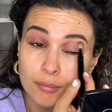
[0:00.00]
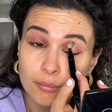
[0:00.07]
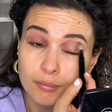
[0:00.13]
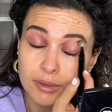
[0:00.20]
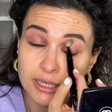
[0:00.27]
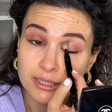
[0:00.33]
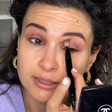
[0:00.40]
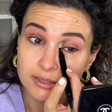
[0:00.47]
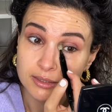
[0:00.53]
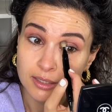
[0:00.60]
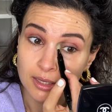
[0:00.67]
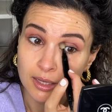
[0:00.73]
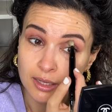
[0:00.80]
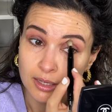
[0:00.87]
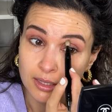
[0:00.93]
mix
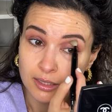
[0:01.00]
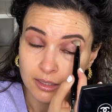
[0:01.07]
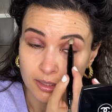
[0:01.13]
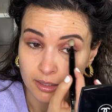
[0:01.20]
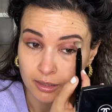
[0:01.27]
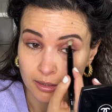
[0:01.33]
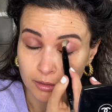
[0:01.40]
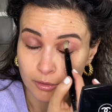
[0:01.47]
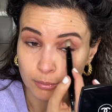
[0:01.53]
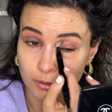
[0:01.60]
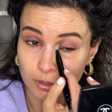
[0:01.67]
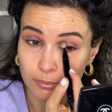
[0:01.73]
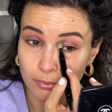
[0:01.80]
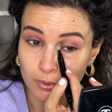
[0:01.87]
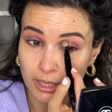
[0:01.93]
the
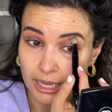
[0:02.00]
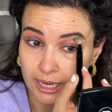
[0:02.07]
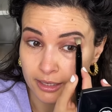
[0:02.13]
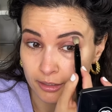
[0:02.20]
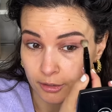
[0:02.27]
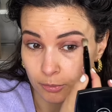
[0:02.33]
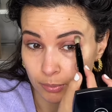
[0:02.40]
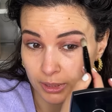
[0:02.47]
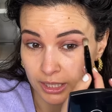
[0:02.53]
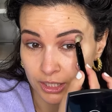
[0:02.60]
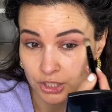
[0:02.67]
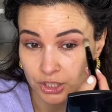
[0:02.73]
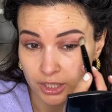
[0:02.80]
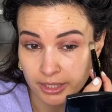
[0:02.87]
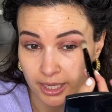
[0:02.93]
purple and the
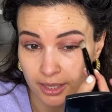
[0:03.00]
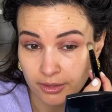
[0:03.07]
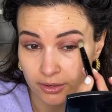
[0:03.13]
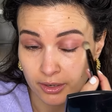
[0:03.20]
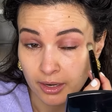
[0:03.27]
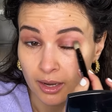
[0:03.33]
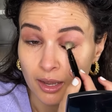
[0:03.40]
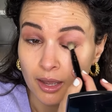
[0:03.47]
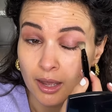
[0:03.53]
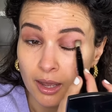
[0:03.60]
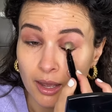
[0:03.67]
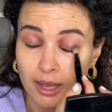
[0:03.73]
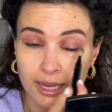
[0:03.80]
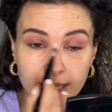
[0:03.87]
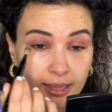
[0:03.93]
peach together.
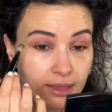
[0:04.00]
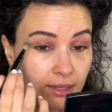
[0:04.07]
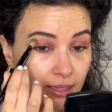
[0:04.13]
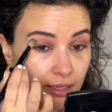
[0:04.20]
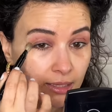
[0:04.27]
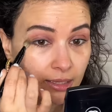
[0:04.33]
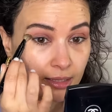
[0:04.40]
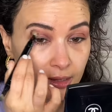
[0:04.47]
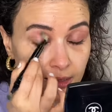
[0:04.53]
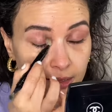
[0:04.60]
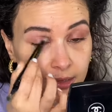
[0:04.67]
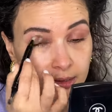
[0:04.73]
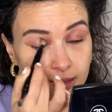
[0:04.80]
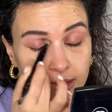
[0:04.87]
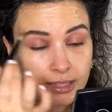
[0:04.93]
I think
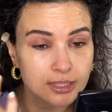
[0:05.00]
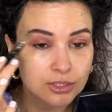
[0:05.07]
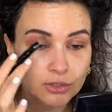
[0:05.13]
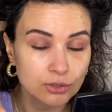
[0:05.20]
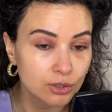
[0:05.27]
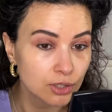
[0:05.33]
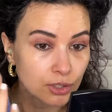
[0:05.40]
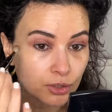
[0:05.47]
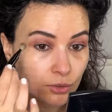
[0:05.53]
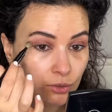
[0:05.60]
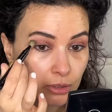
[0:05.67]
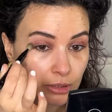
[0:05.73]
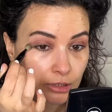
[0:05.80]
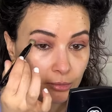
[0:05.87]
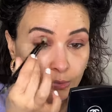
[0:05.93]
these
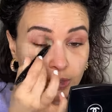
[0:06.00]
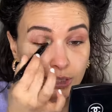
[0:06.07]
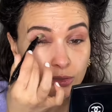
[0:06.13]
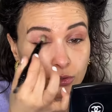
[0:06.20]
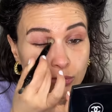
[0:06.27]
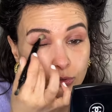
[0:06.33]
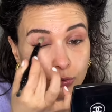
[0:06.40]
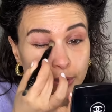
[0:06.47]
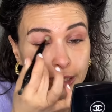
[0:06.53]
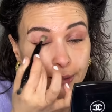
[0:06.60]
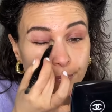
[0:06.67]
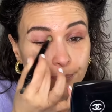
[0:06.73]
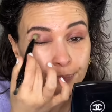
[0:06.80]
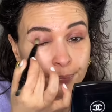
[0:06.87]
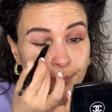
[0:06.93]
hues to me
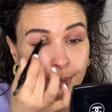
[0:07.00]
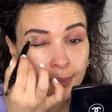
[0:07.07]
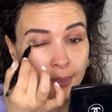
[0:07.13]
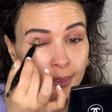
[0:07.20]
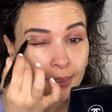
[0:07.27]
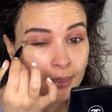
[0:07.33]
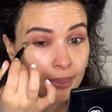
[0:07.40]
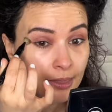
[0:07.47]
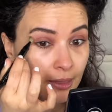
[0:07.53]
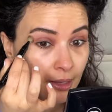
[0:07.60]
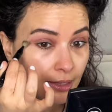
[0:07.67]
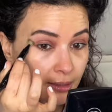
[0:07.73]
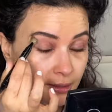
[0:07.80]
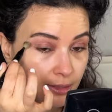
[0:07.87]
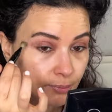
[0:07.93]
scream
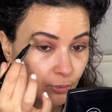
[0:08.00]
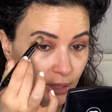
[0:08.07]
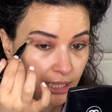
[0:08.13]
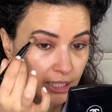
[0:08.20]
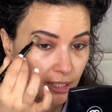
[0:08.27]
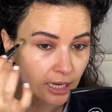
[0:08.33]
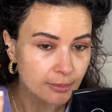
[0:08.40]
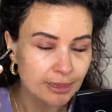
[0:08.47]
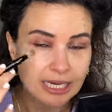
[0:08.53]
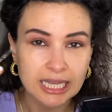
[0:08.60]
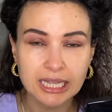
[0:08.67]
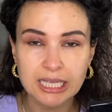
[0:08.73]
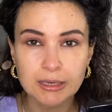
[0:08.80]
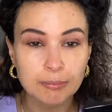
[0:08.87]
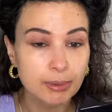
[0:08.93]
springtime.
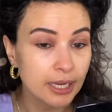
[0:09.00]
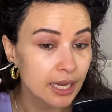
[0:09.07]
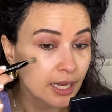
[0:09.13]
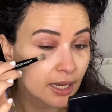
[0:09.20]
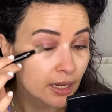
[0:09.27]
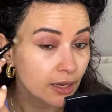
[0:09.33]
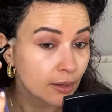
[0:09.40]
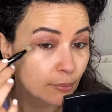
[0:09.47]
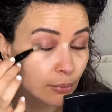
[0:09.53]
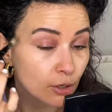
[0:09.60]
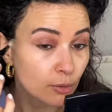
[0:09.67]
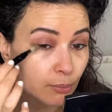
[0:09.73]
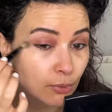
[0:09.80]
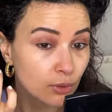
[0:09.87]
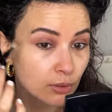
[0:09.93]
Anything pink,
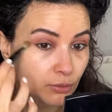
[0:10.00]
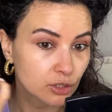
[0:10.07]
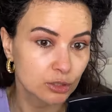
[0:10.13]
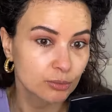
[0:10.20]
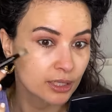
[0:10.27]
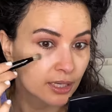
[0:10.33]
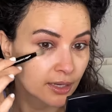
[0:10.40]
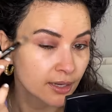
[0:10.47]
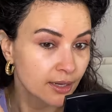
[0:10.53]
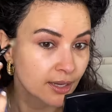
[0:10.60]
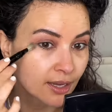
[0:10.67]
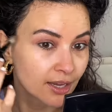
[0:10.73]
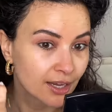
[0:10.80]
purple to me